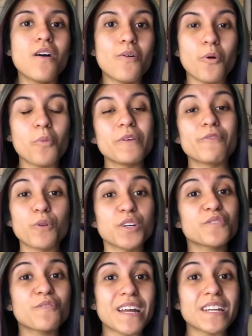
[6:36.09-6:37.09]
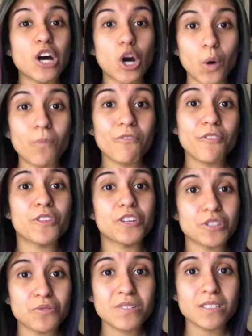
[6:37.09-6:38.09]
Well, before you find a home for the
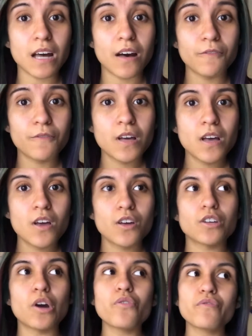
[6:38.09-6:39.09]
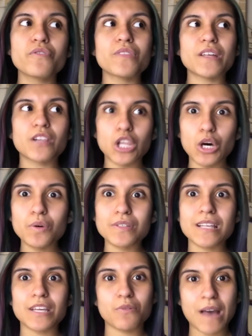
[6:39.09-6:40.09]
new stuff, go through the
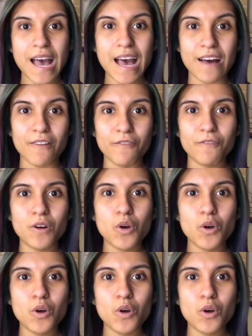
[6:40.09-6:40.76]
clothes that you have.